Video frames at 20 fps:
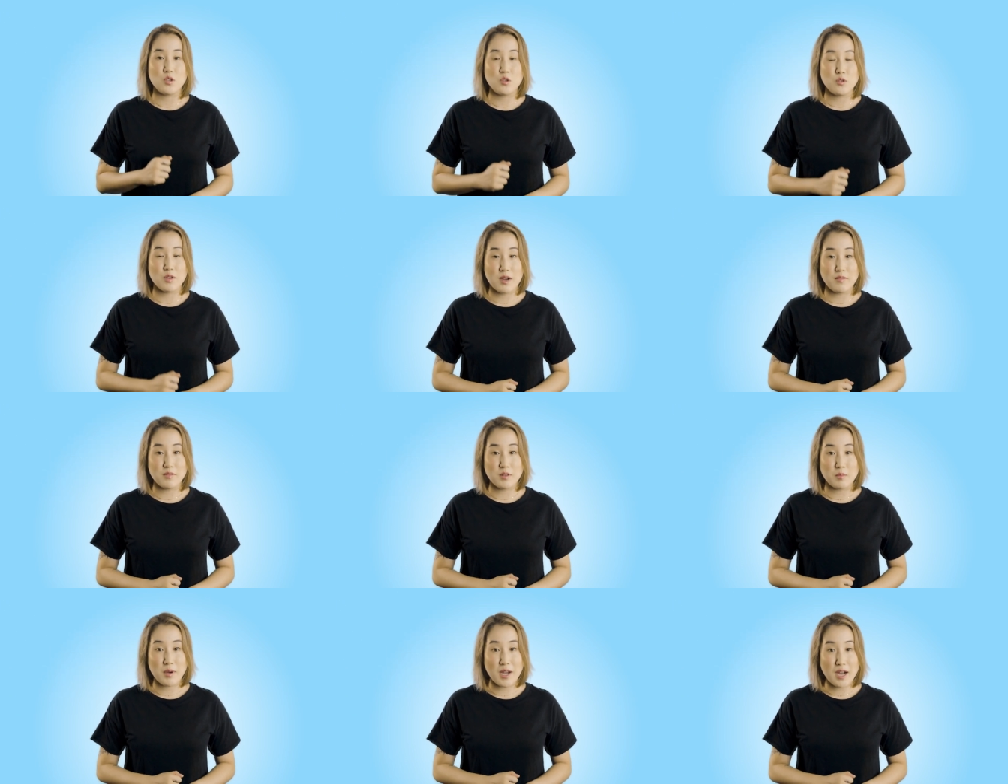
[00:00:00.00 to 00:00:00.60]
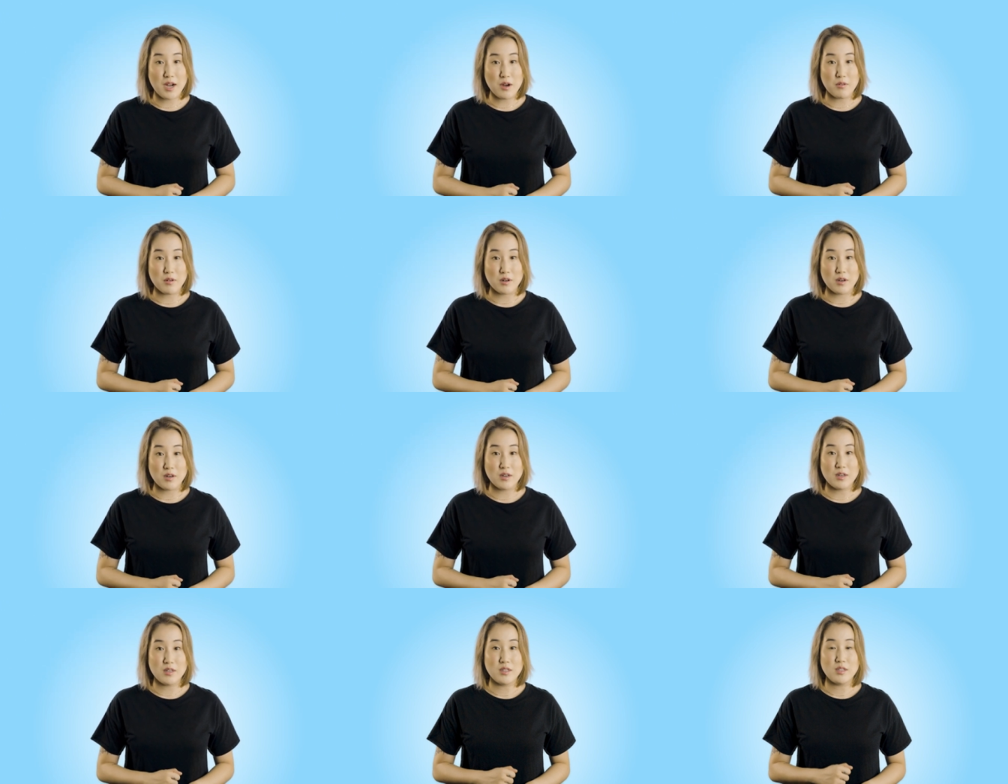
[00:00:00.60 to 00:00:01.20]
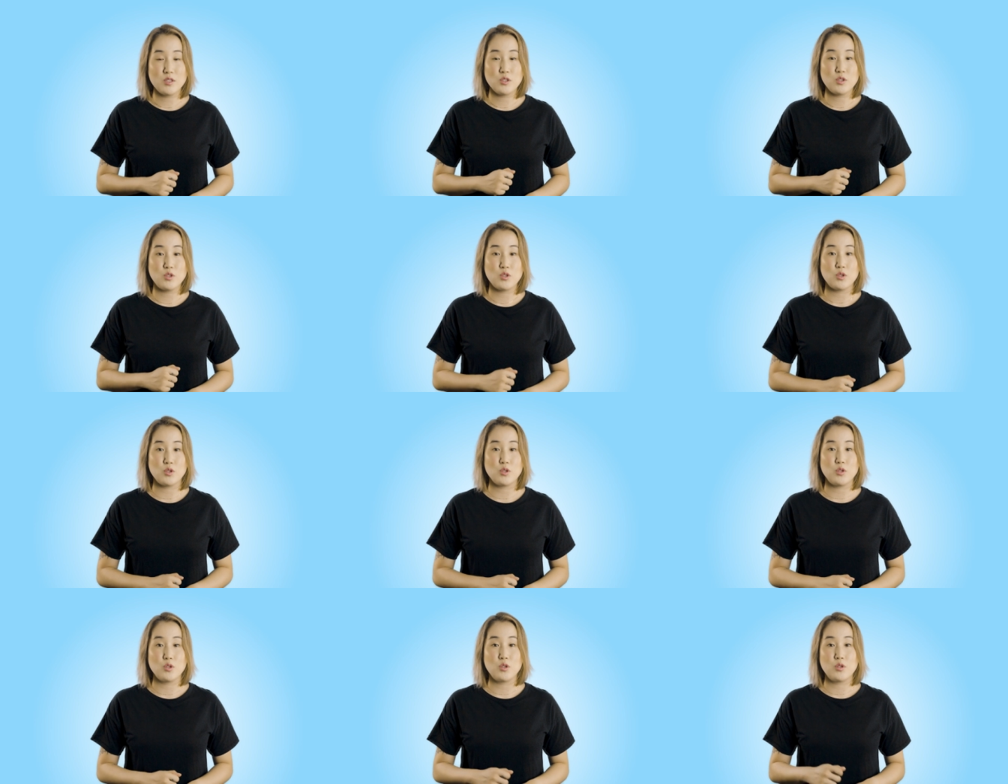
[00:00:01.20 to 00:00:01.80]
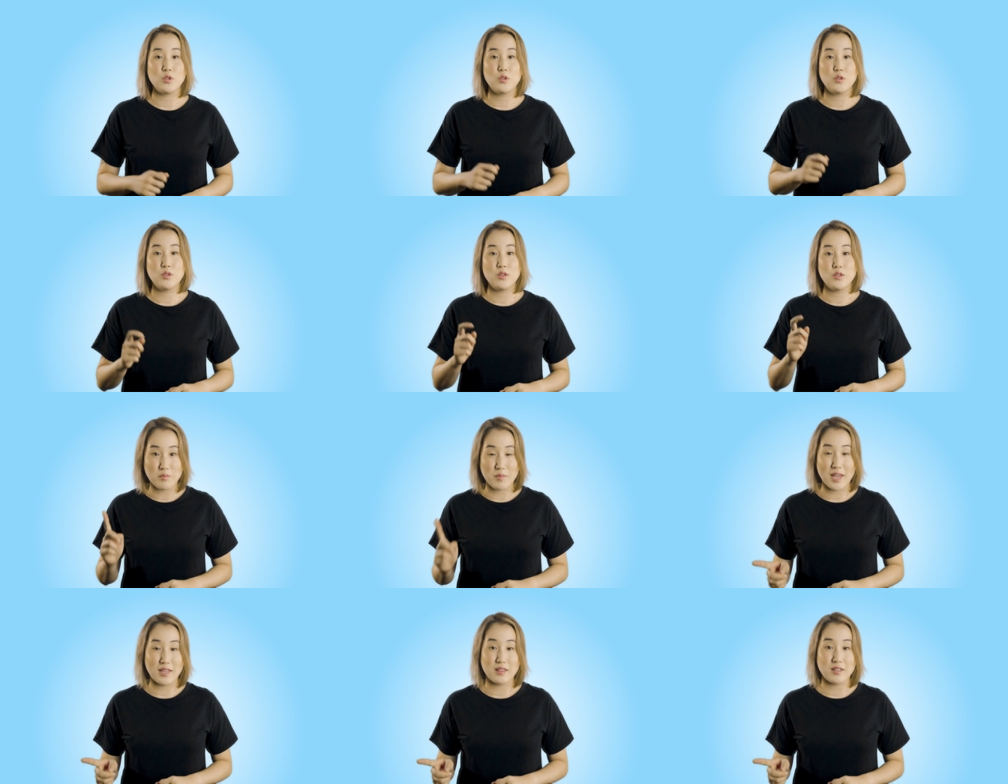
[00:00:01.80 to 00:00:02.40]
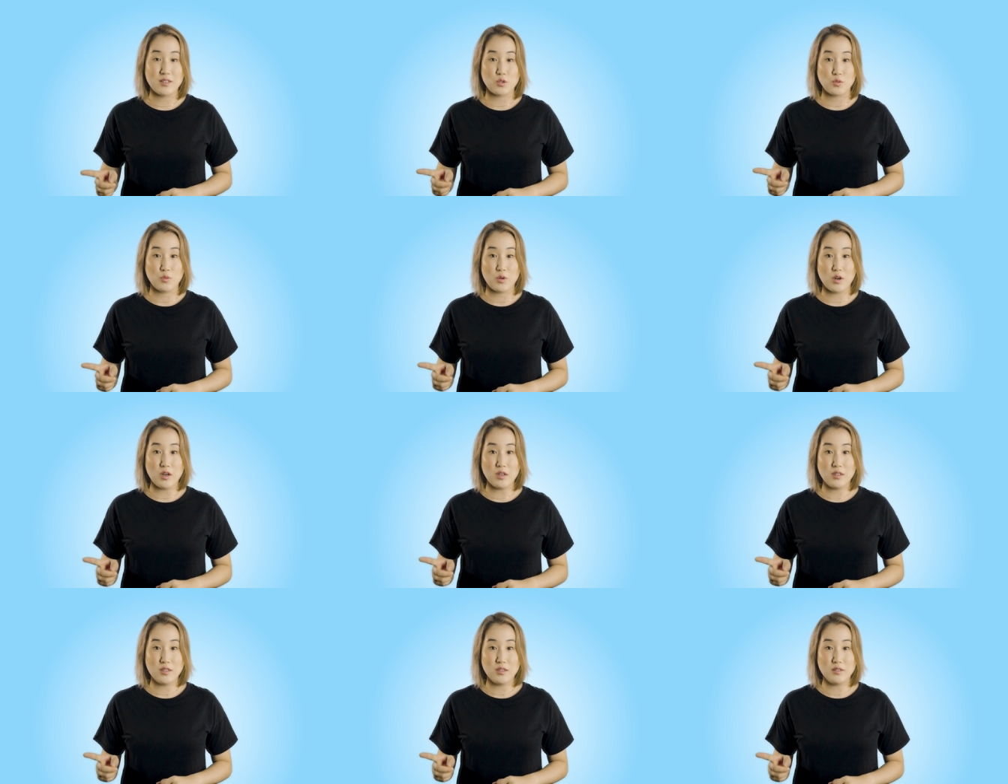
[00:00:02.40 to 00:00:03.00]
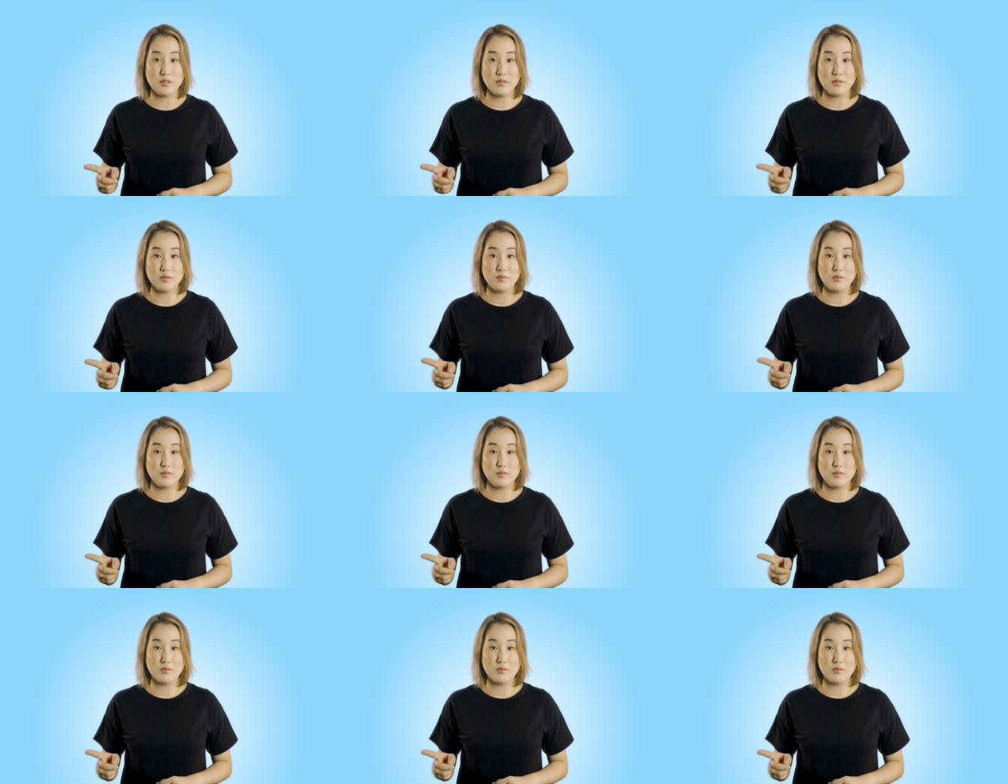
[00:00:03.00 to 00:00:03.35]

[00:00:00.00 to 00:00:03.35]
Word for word: You have the power to make this work.